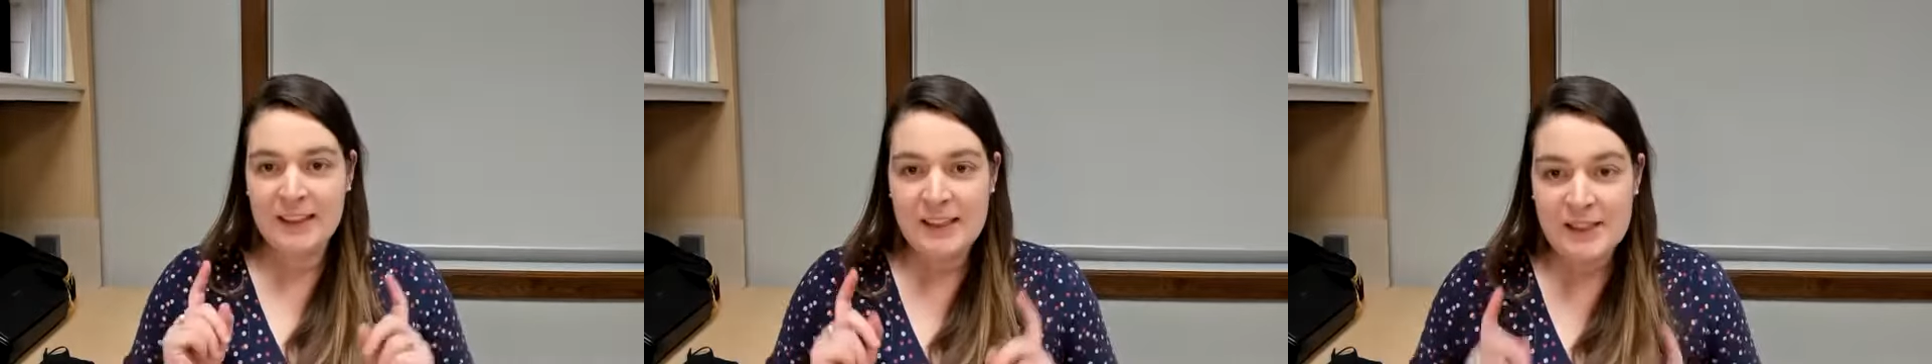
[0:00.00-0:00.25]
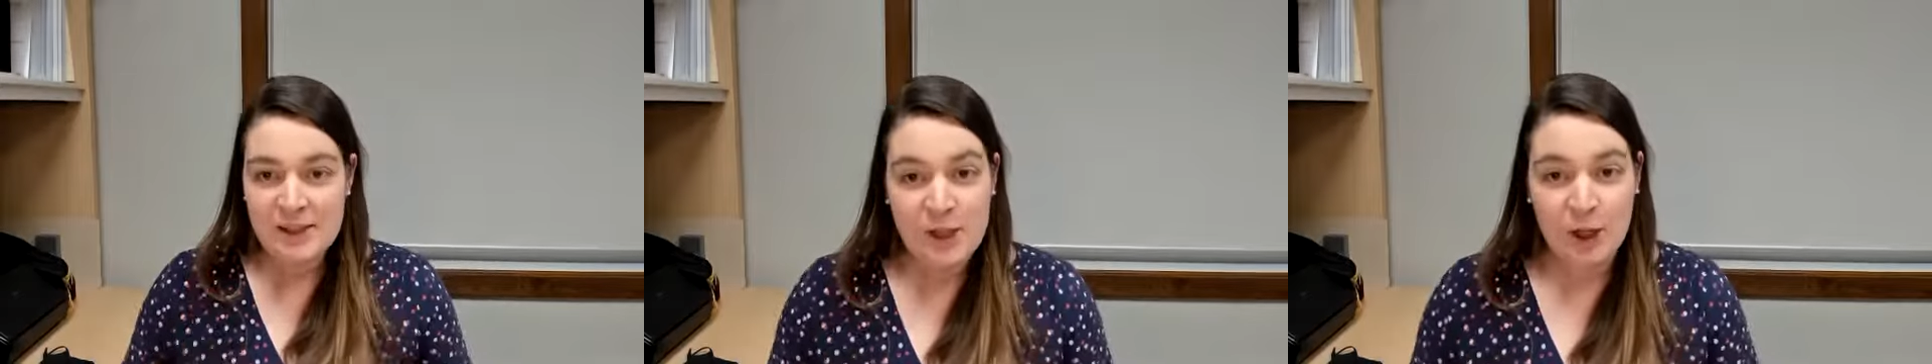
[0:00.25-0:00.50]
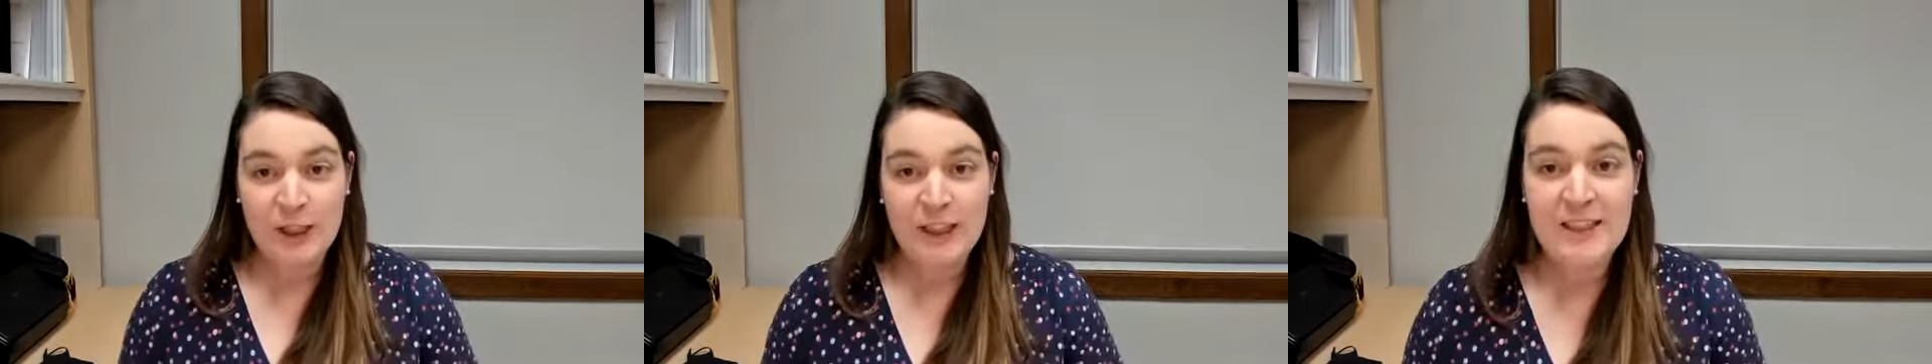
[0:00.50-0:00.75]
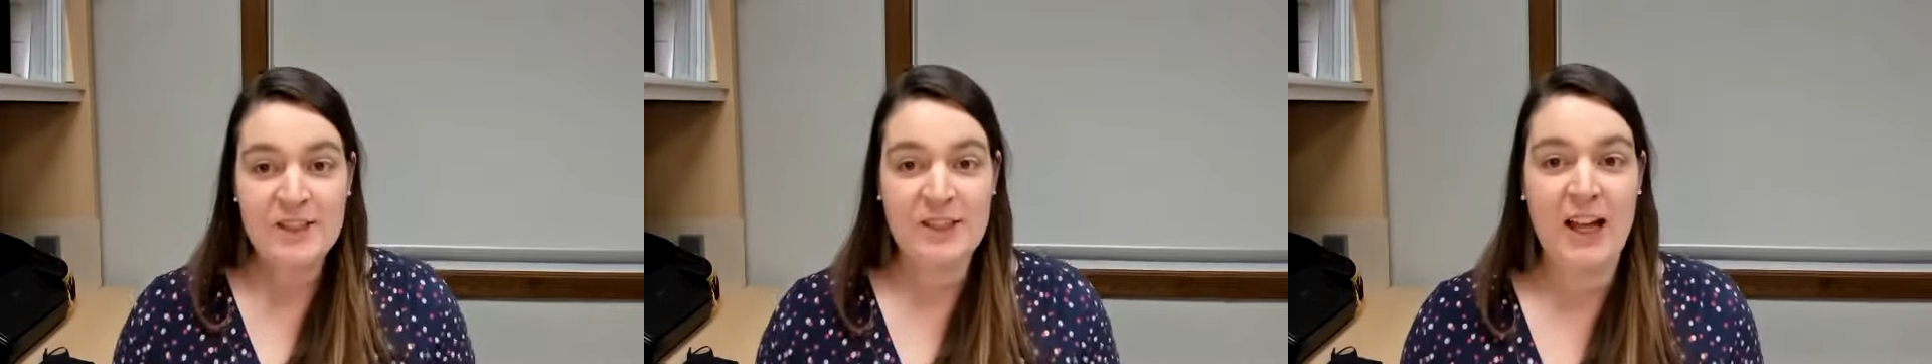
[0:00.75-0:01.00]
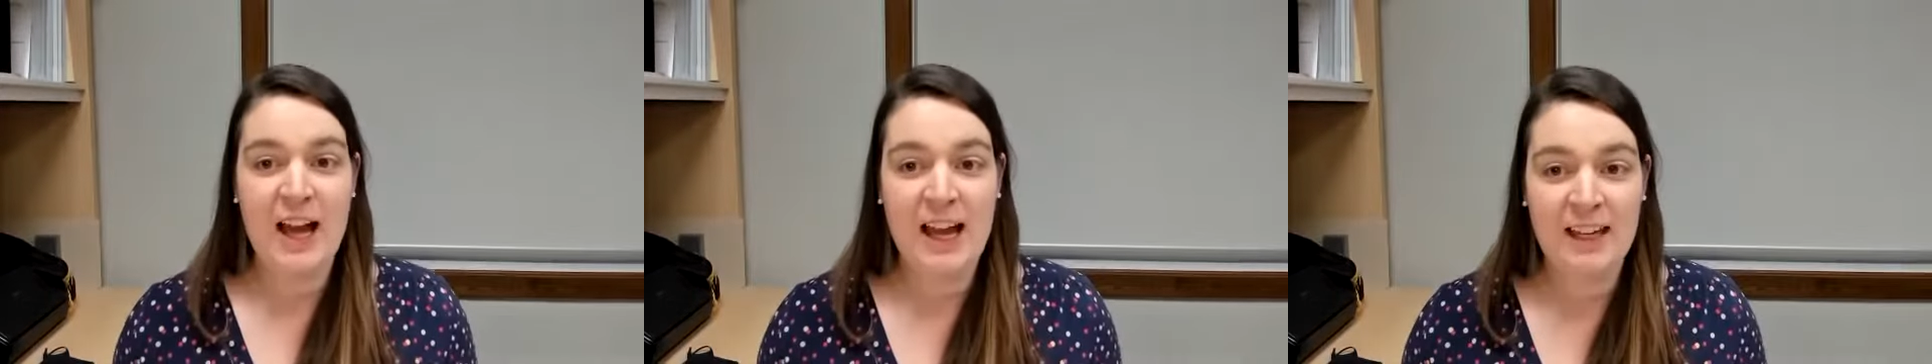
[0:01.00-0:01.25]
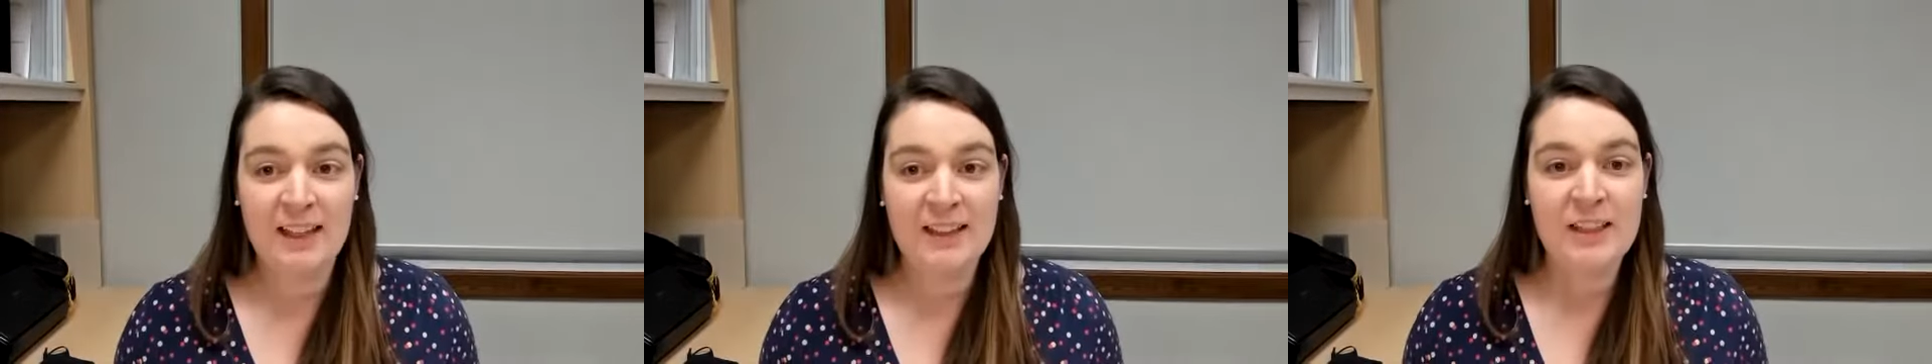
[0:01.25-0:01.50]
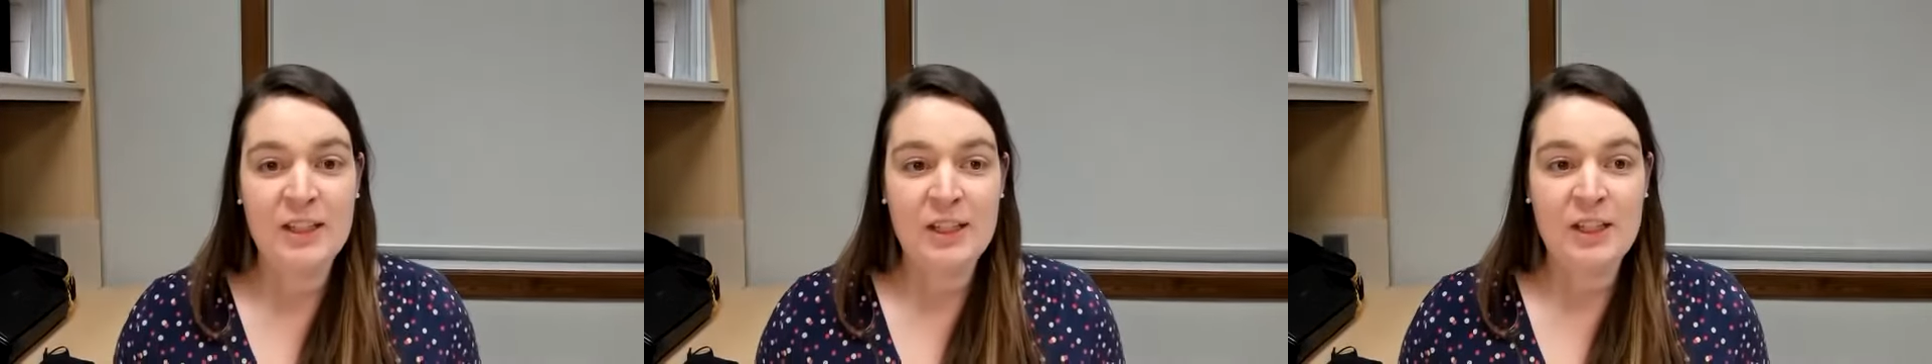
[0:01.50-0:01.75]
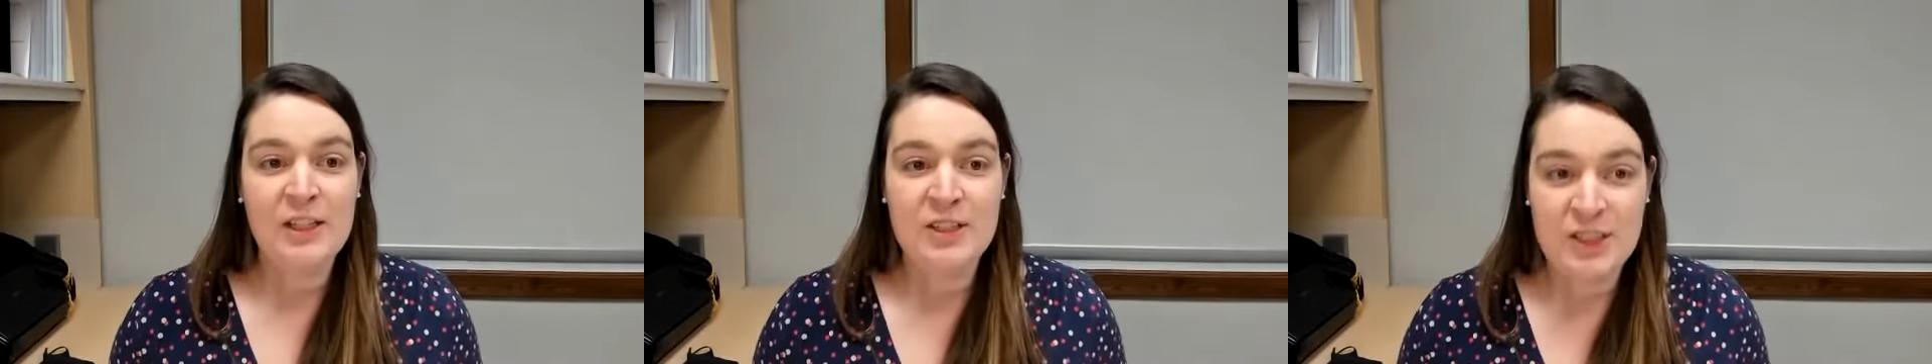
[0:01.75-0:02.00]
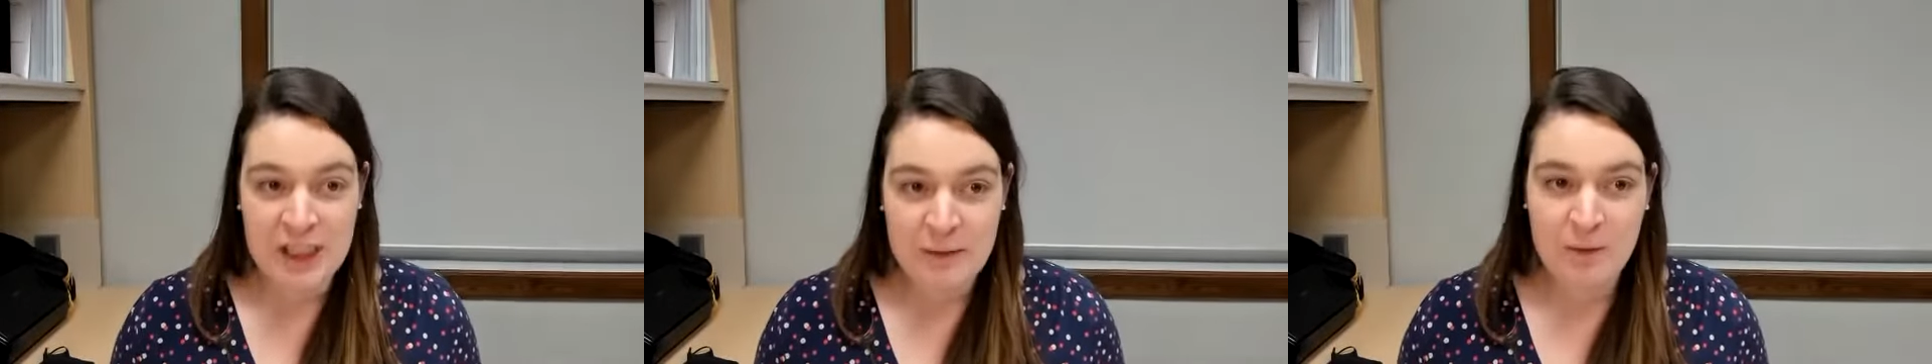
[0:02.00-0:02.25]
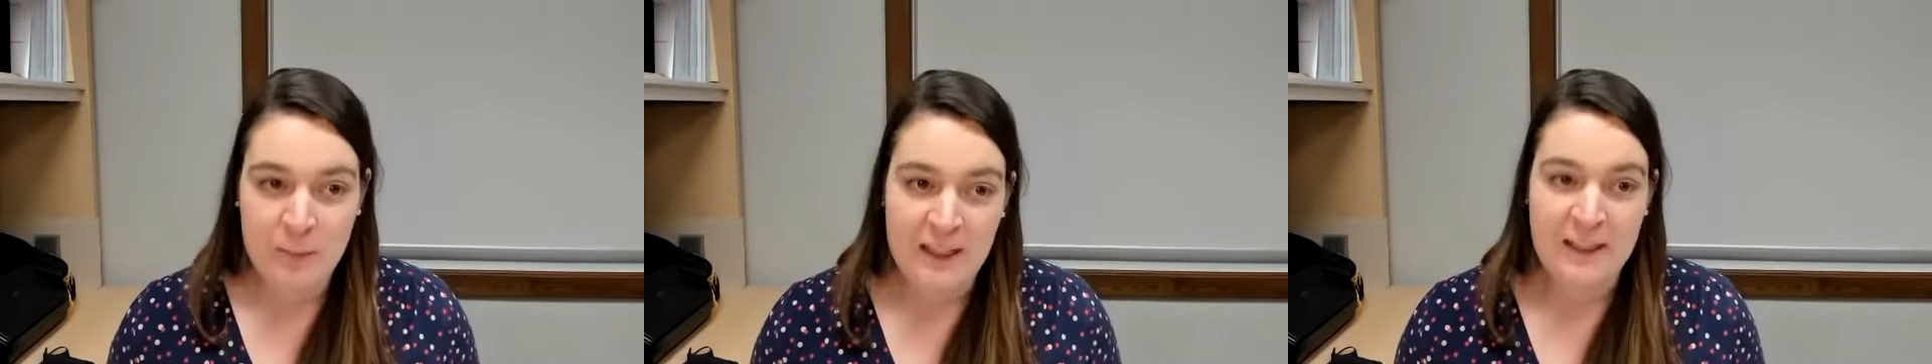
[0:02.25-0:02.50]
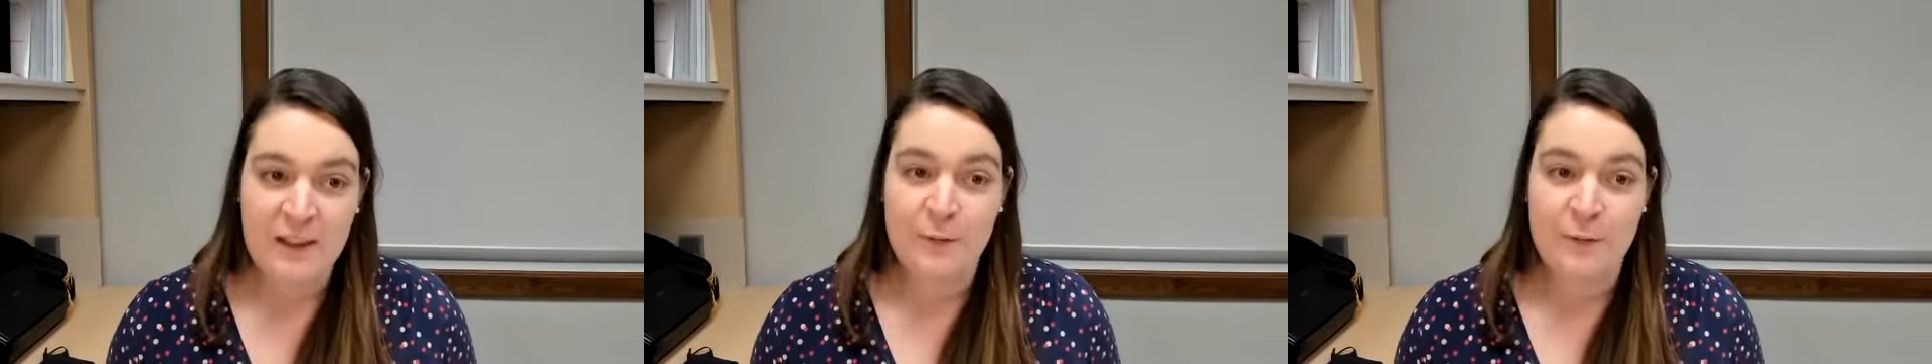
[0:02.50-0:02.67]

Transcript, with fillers: Starting in July, she will be the